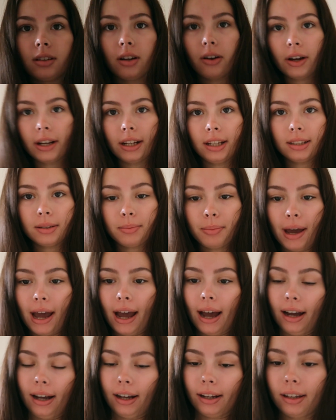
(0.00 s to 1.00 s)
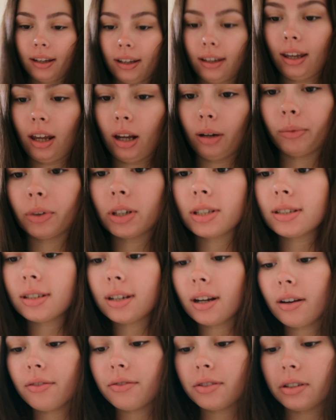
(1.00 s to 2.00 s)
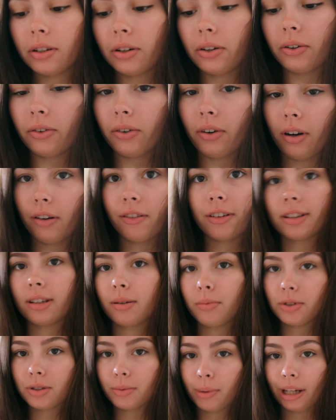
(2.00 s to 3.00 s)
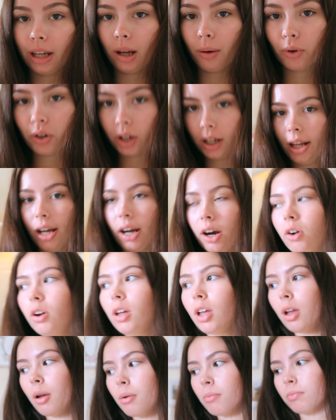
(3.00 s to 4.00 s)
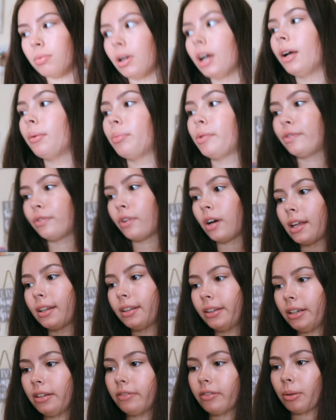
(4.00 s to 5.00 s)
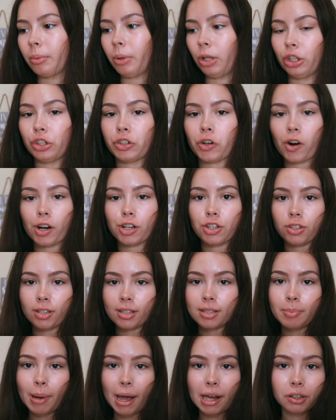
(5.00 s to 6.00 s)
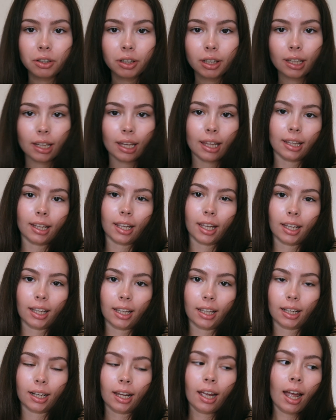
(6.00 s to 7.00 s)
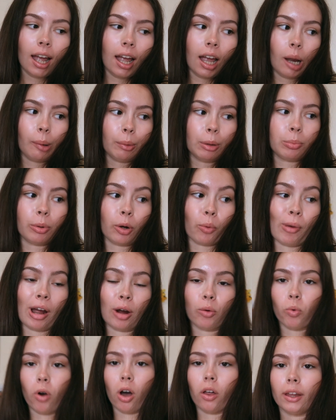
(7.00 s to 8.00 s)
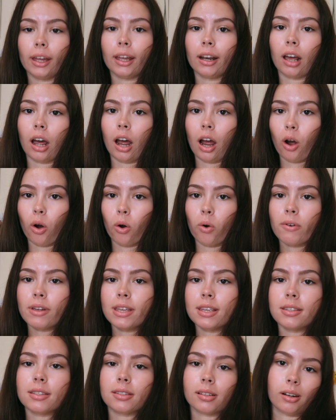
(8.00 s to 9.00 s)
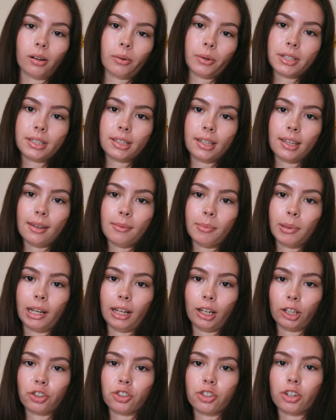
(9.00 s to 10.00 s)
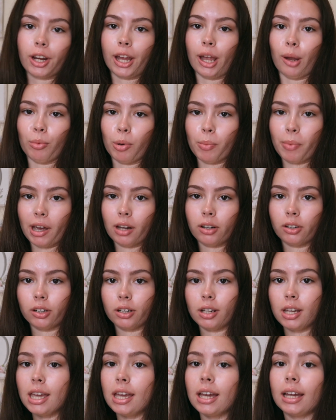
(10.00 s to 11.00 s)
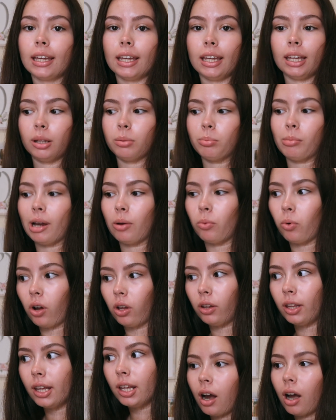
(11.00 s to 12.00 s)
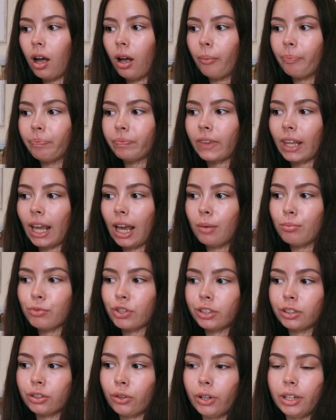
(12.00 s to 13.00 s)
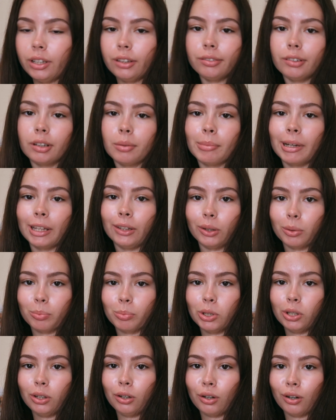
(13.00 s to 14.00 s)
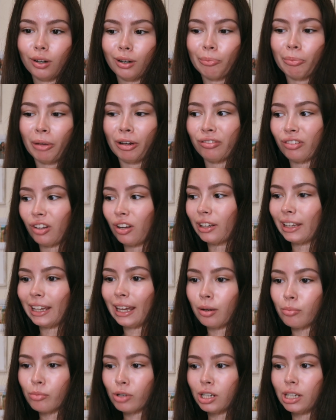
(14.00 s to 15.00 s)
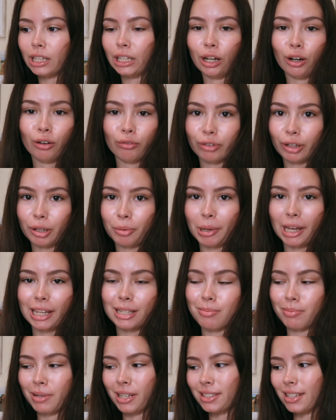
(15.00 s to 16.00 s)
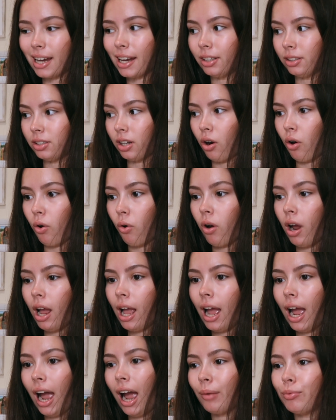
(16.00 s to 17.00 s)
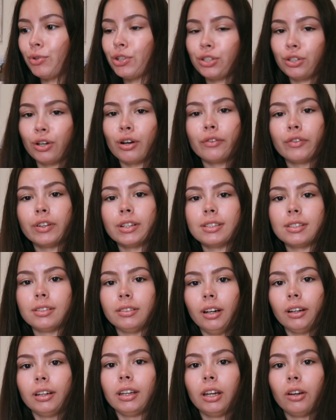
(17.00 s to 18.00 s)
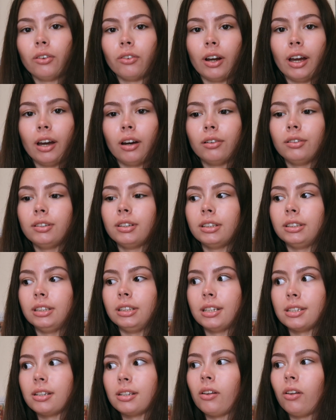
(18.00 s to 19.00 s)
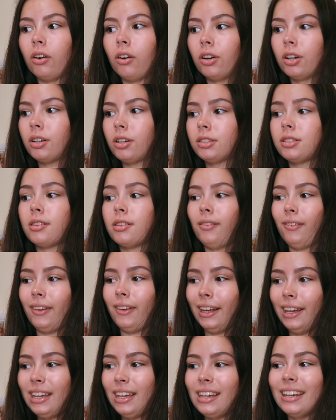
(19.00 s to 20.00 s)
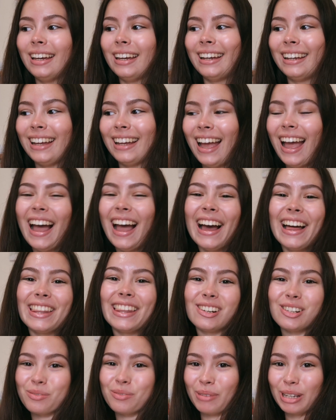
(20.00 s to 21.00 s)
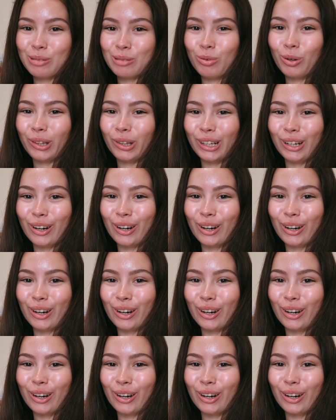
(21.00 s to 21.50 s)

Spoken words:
So I need to pack camera stuff, so obviously I'm using my camera right now, but before I leave I'm going to charge this battery, and then I'm going to bring my wallet, and I always keep an extra camera battery in my wallet. I'm just going to film my lookbook on my vlog camera and hope for the best, because I'm just nervous lugging around a DSLR to the lake. That just makes me really